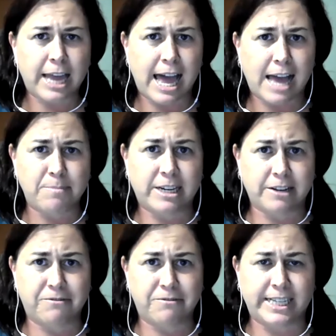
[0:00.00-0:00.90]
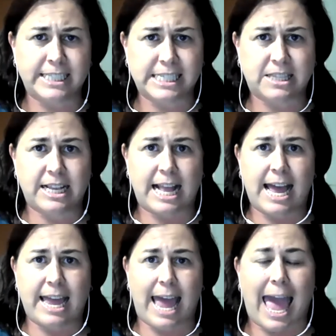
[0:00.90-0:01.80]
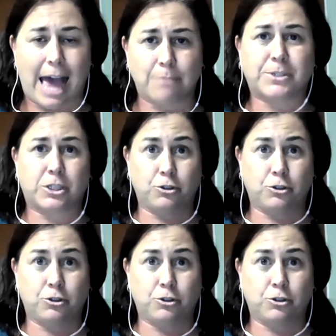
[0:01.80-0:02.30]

Um, the book had me convinced that I